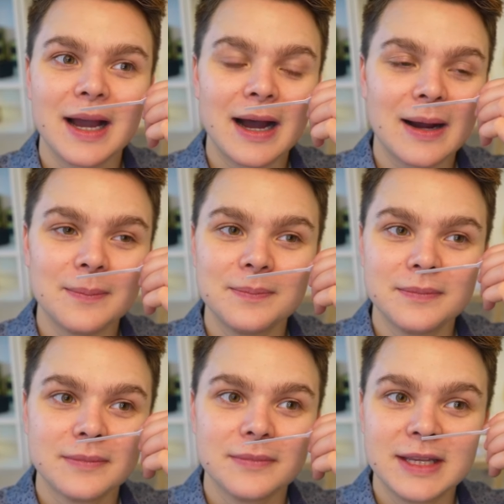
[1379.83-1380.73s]
Um,
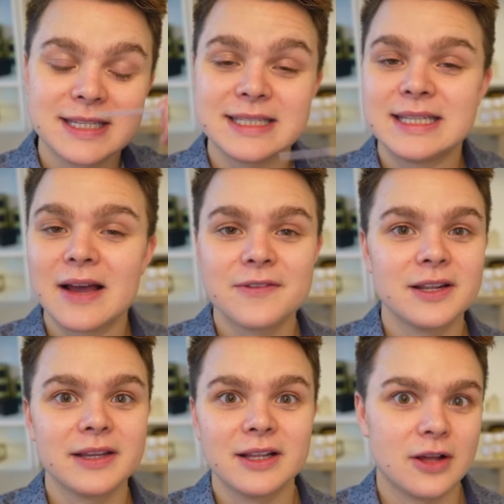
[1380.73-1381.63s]
this is
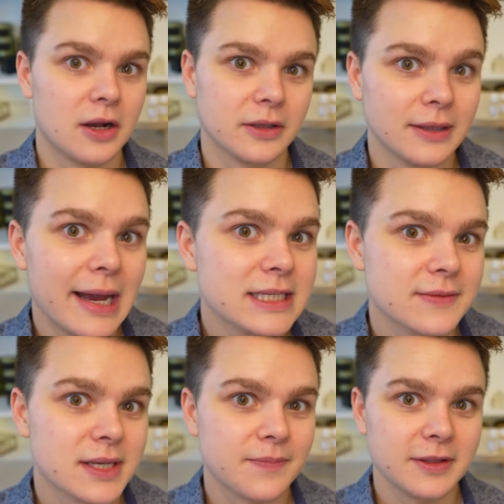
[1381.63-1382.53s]
definitely along the lines
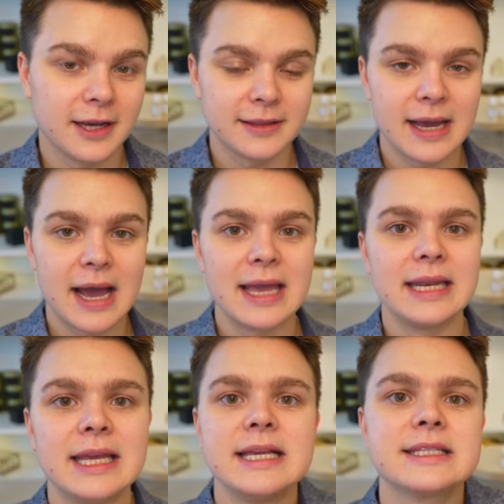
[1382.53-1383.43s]
of something like that.
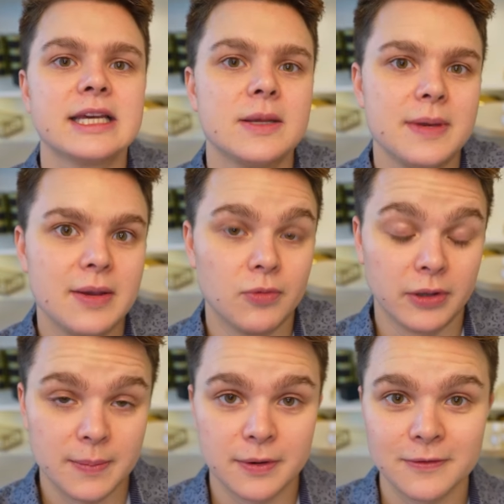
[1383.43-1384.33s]
is gonna be
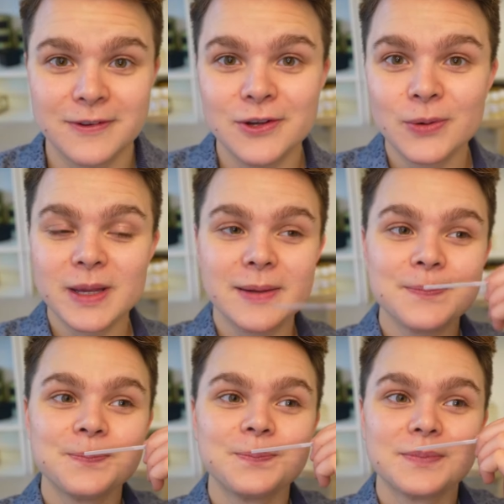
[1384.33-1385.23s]
really
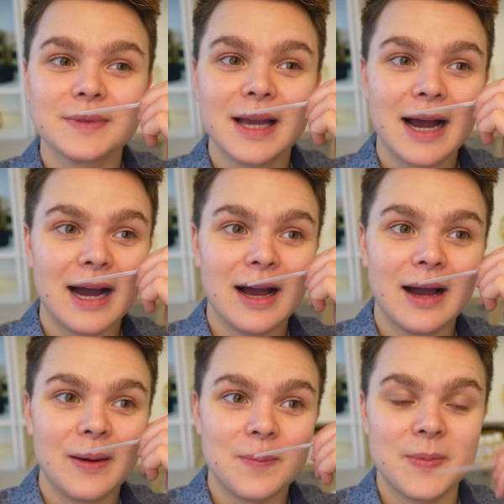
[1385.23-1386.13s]
perfumy.
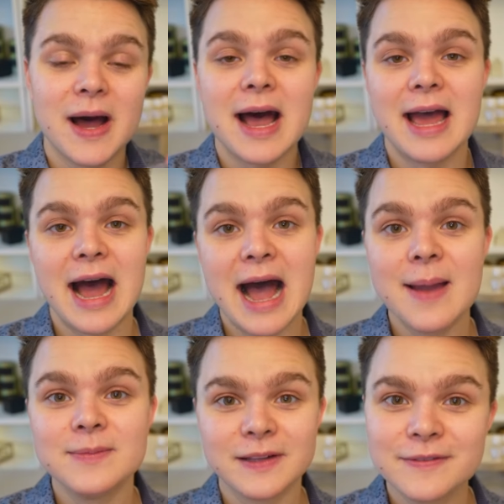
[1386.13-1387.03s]
Um, but
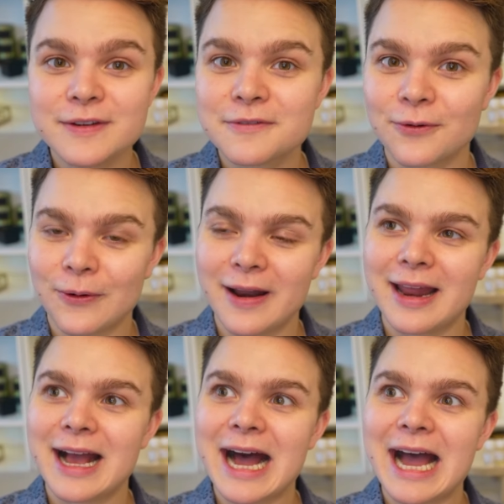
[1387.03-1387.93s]
I'm living for
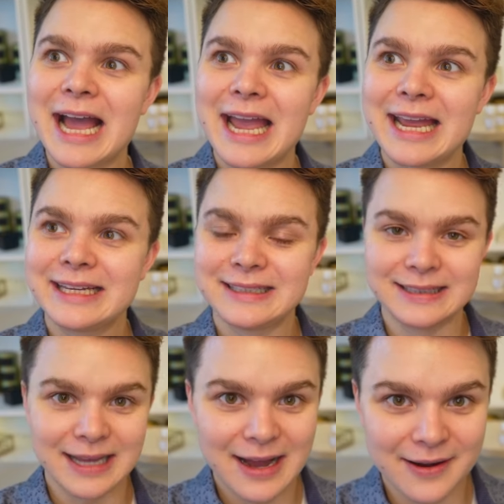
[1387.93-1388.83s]
it. I
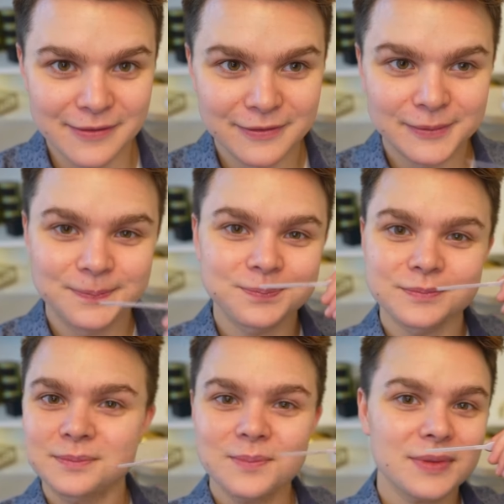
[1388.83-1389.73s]
love
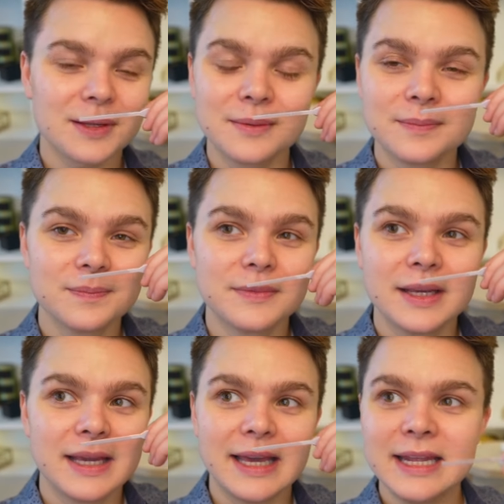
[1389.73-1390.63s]

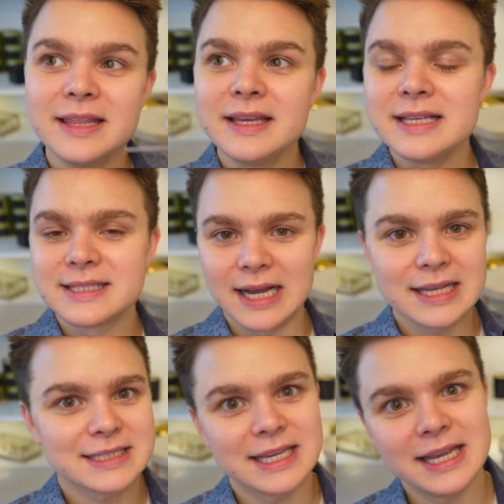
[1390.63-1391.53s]
anything
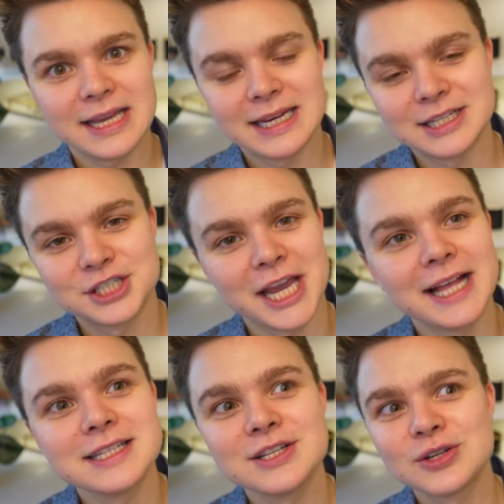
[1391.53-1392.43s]
dusky and
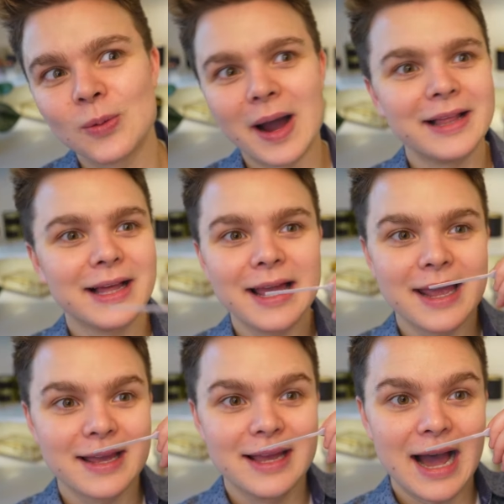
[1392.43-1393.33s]
enchanted
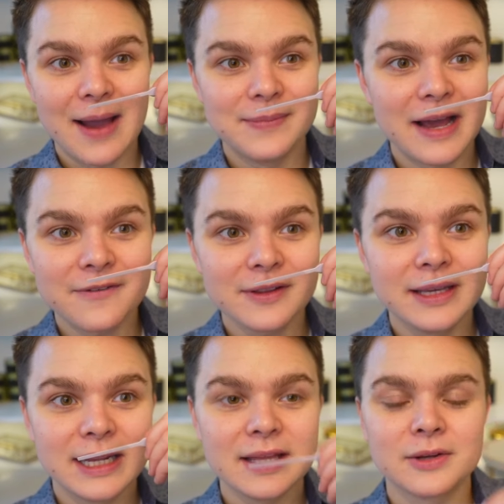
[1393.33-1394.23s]
twilight. I'm definitely
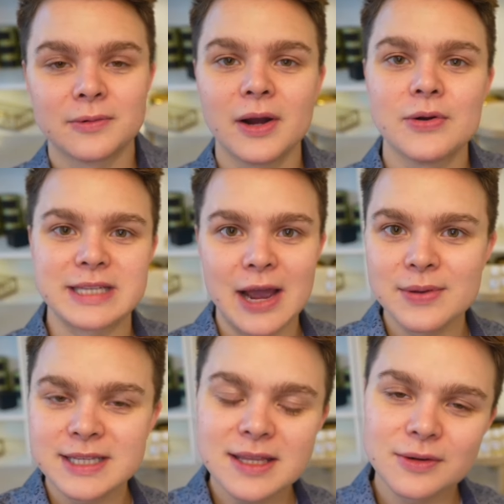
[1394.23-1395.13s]
getting the rose. I
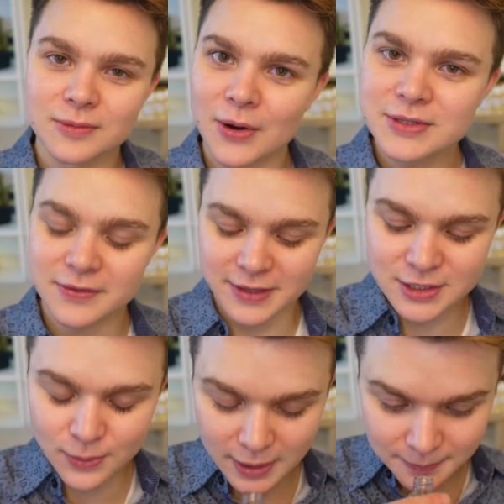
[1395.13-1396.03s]
would say the rose in
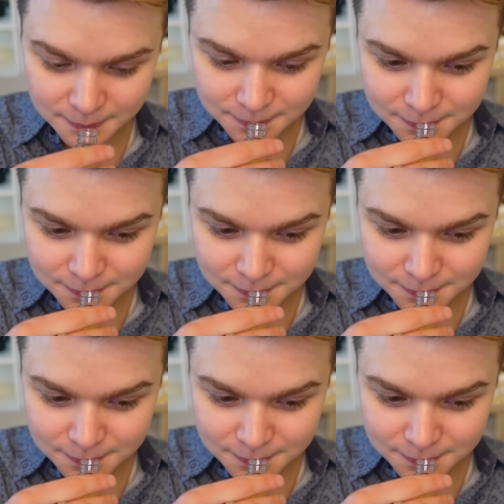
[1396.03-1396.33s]
this one,